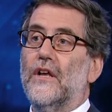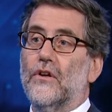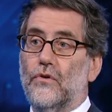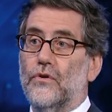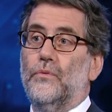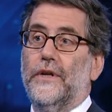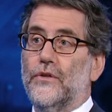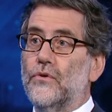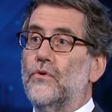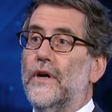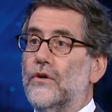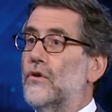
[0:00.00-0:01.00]
Could we
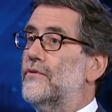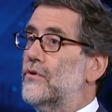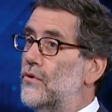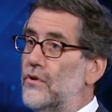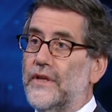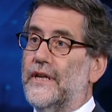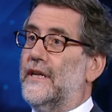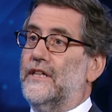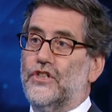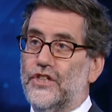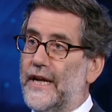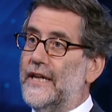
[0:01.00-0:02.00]
do an overhauling and
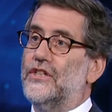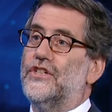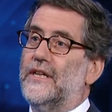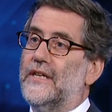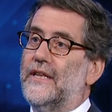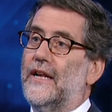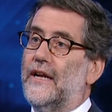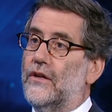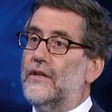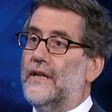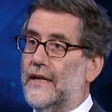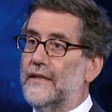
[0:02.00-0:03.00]
changing the,
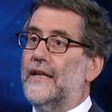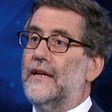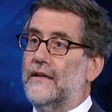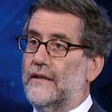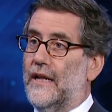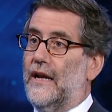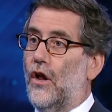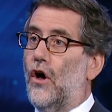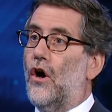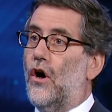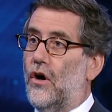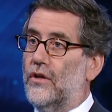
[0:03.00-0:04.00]
the, the, the,
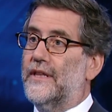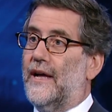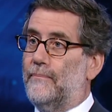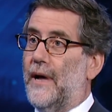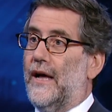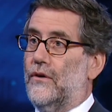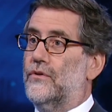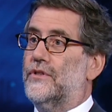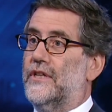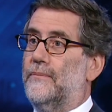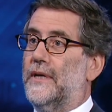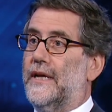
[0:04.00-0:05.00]
law
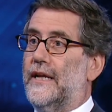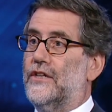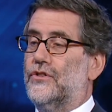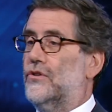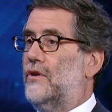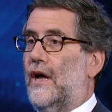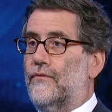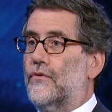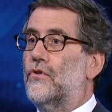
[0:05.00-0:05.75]
about immigration? Of